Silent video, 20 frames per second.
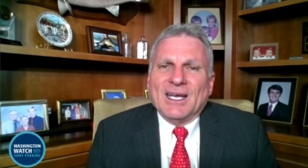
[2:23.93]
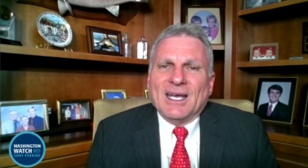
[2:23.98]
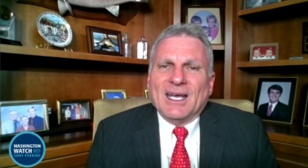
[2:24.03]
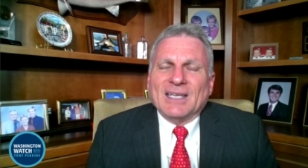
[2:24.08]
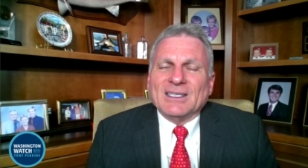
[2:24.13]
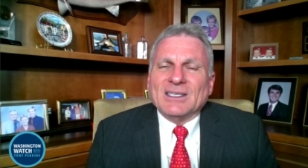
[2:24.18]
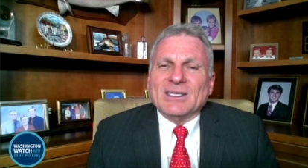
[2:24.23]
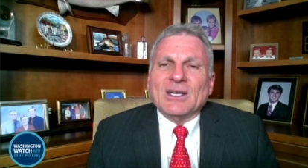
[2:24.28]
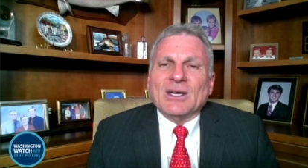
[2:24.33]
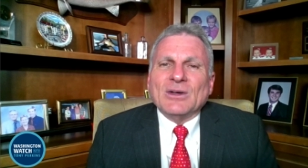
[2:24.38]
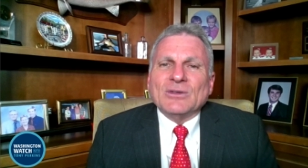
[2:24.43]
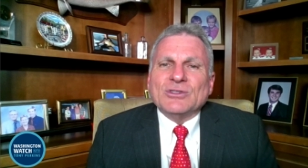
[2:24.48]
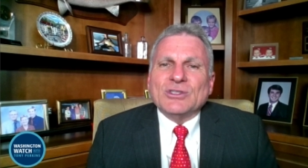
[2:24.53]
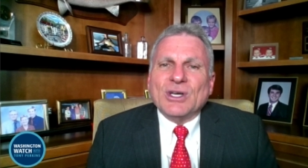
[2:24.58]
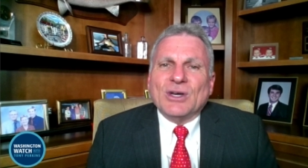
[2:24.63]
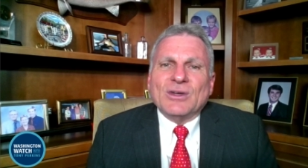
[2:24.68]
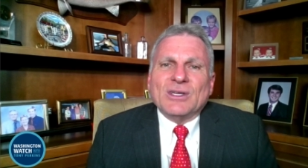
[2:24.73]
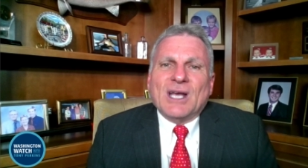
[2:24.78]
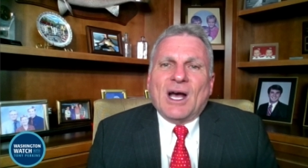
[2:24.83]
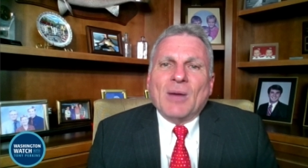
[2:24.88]
And you know,
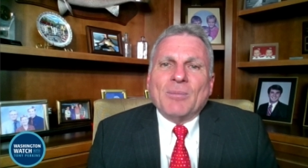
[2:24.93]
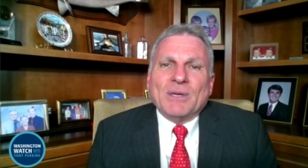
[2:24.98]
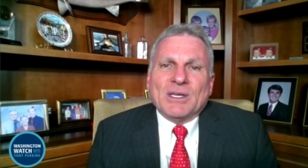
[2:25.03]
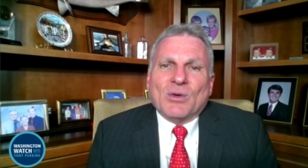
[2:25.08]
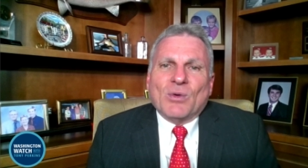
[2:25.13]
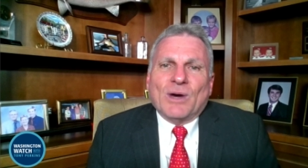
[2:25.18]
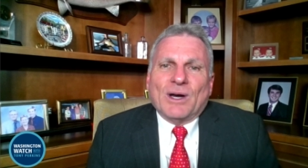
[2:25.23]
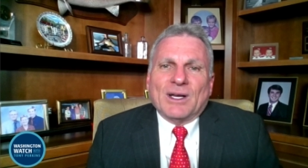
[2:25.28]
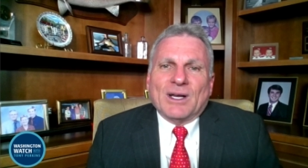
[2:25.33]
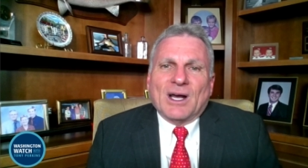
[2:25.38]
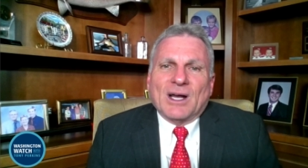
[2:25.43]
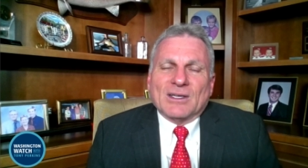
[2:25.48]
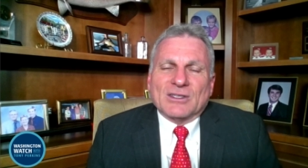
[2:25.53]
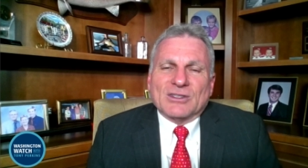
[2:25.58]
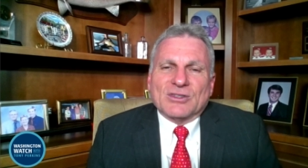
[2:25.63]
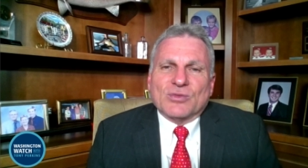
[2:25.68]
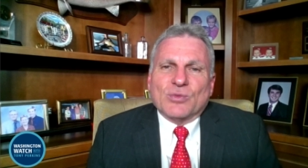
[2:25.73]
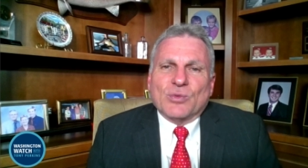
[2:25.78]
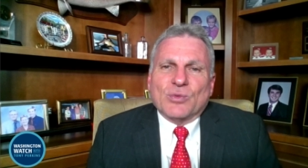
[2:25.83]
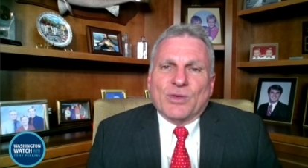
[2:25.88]
Jody, I'll be quite
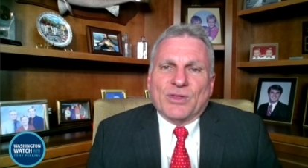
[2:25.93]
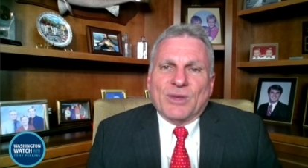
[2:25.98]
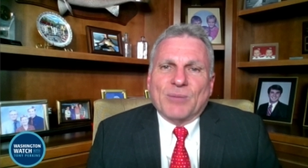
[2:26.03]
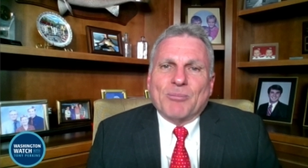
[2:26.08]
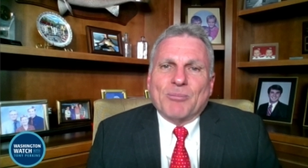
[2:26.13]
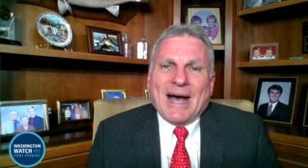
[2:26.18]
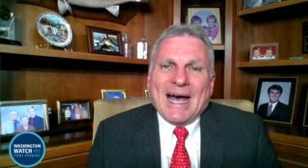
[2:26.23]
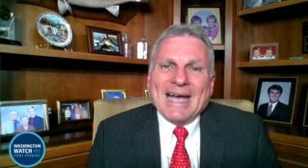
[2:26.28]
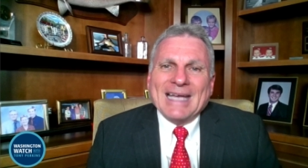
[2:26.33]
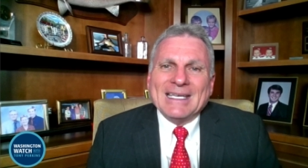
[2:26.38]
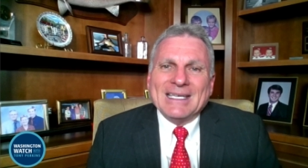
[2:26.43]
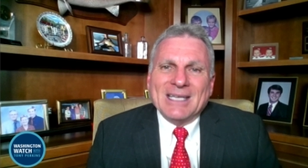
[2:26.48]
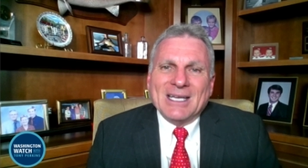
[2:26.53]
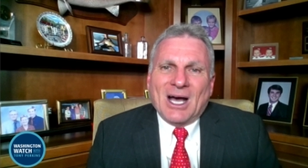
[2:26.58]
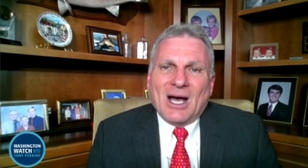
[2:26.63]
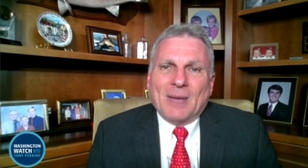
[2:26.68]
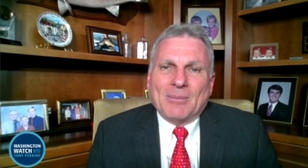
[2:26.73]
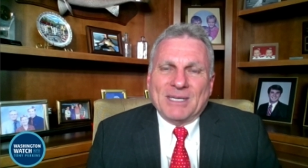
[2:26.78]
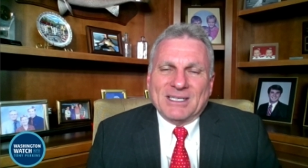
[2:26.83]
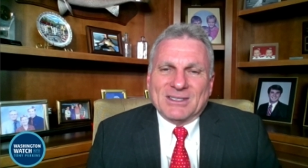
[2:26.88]
honest with you.
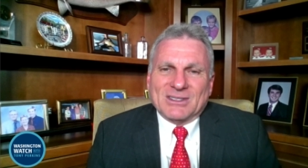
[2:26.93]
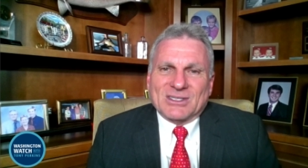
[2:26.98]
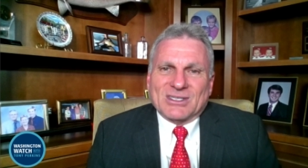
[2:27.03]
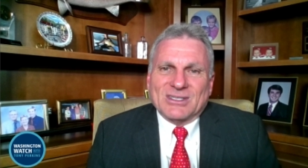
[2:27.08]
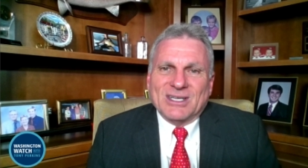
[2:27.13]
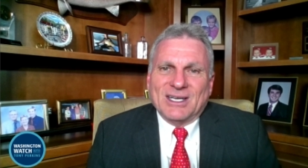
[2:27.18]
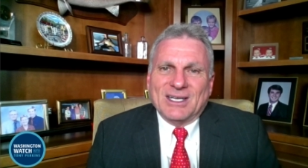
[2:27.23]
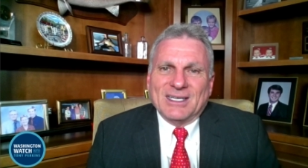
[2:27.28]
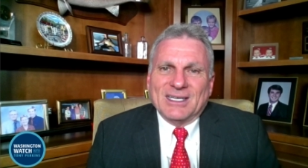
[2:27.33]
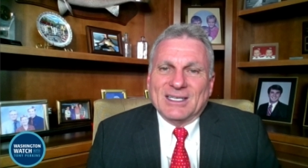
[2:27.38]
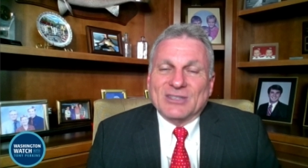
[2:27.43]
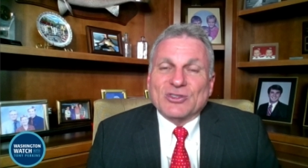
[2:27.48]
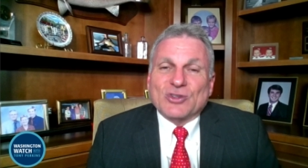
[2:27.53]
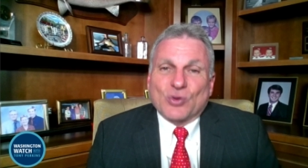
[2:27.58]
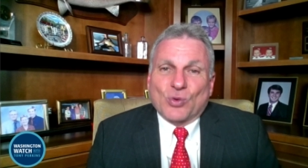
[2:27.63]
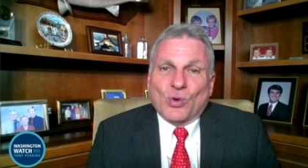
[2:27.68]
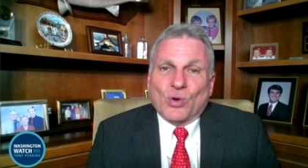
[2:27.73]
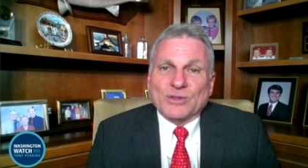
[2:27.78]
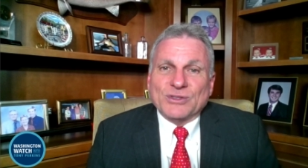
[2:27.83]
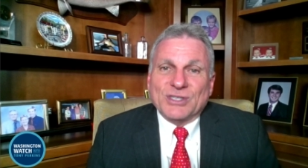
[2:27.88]
Bidenomics in
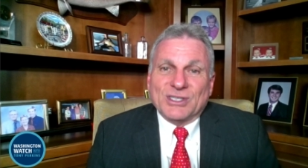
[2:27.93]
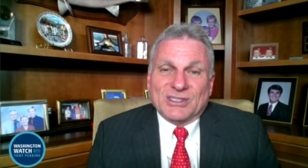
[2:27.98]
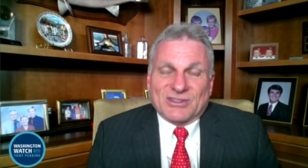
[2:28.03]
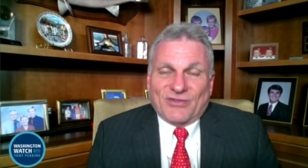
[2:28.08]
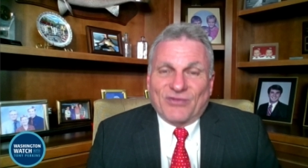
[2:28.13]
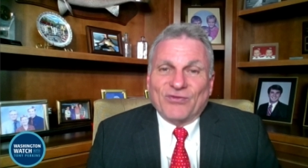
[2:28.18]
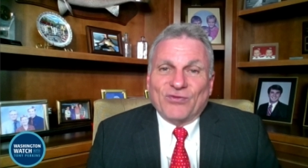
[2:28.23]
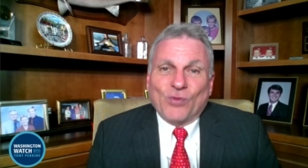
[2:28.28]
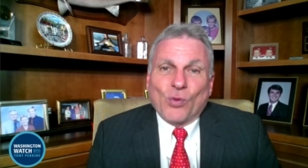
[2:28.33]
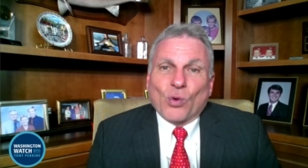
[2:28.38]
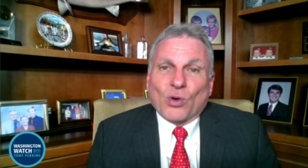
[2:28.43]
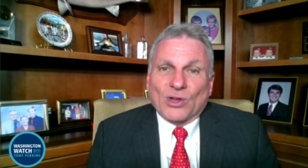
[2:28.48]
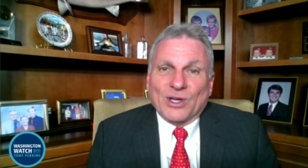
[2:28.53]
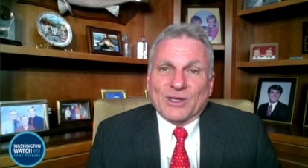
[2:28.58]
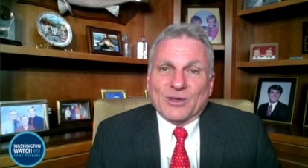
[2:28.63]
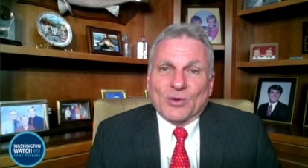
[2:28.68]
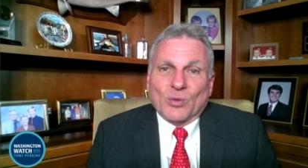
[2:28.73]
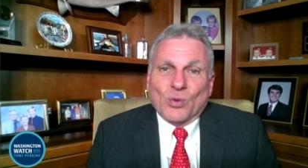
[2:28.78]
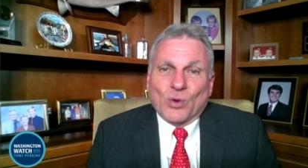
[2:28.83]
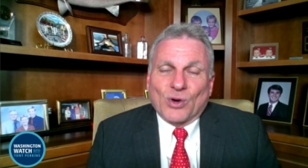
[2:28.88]
Georgia is a four
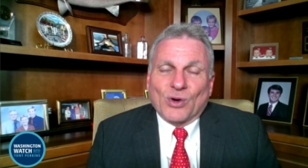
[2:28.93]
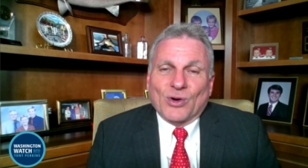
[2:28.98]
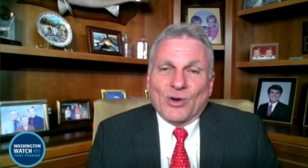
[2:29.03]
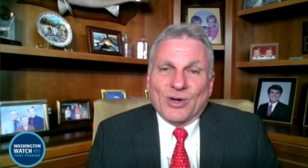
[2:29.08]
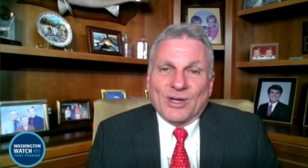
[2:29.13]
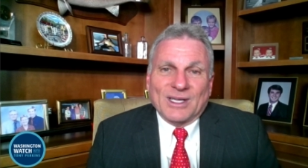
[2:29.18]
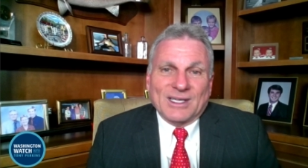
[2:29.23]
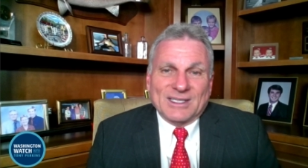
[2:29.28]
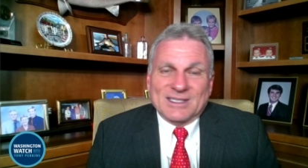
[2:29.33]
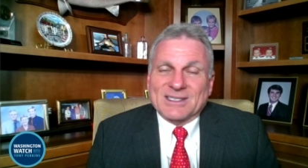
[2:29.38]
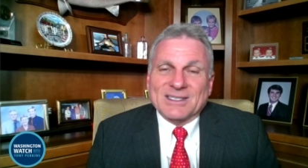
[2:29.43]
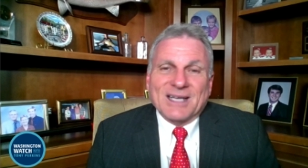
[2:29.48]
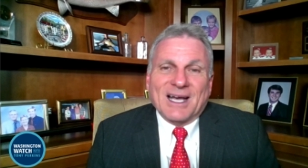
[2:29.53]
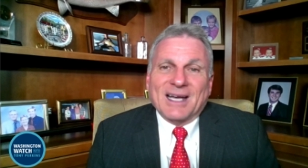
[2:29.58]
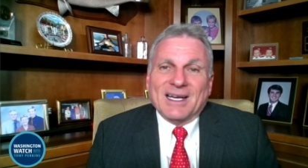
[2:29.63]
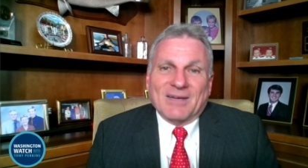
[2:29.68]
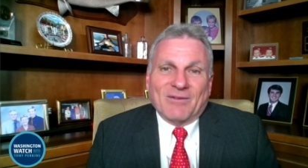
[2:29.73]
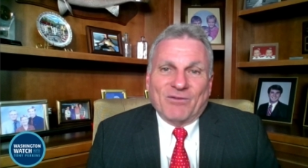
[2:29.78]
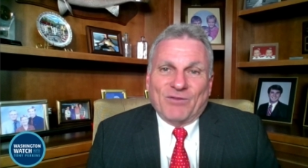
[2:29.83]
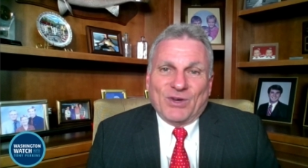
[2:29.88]
letter word, and it's
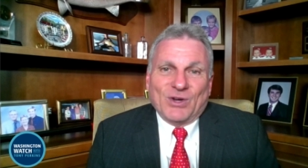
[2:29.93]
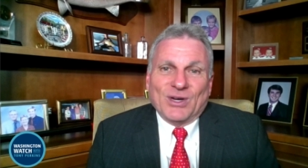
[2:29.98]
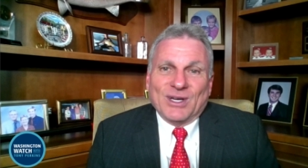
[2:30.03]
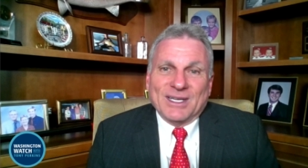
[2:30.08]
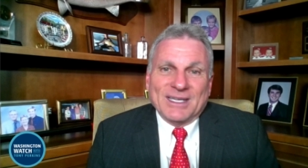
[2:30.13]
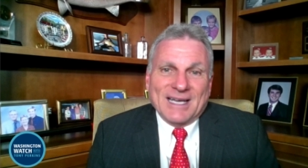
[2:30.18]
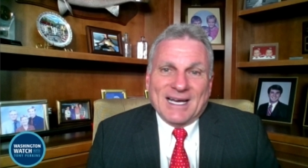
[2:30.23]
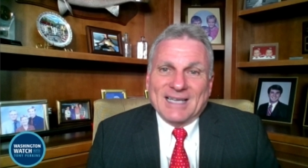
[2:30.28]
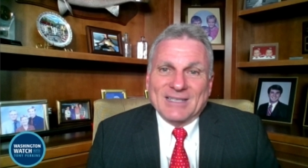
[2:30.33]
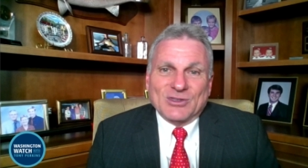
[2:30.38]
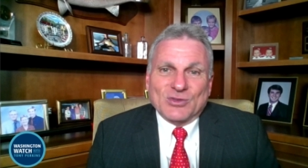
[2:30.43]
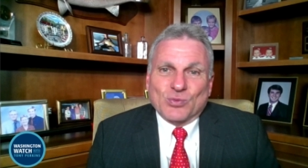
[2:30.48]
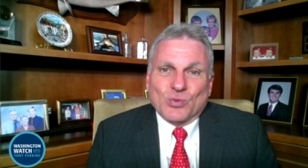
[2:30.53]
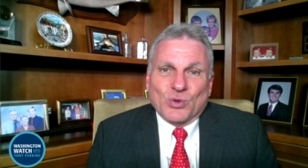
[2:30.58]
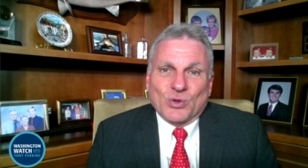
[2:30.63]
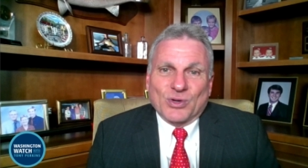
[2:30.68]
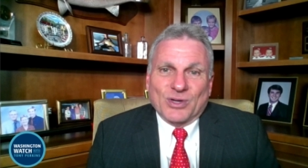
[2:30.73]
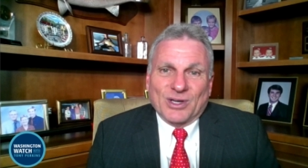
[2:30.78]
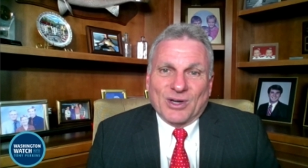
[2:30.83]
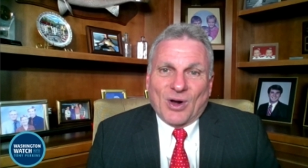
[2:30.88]
not a very nice
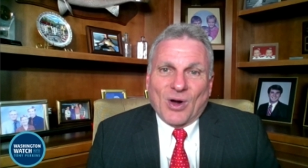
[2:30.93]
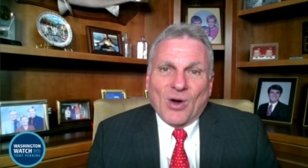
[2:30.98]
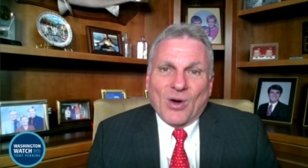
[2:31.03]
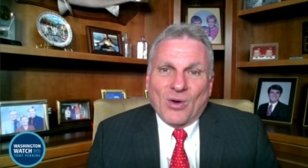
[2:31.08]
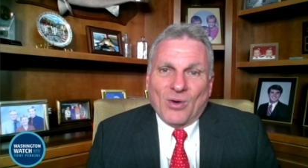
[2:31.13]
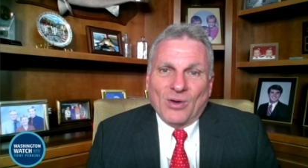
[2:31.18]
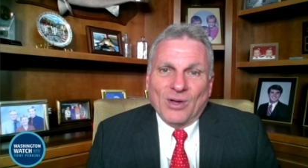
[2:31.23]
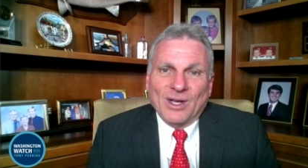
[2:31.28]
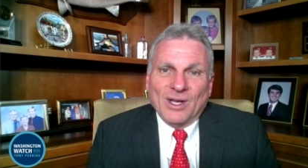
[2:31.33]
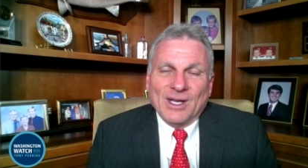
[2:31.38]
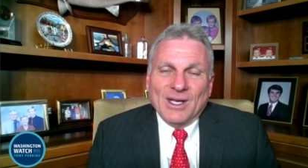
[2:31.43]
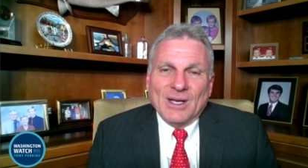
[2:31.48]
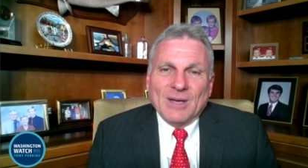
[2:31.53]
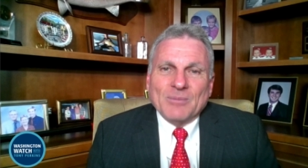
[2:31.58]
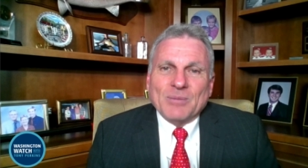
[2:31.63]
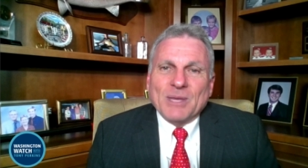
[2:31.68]
word at all.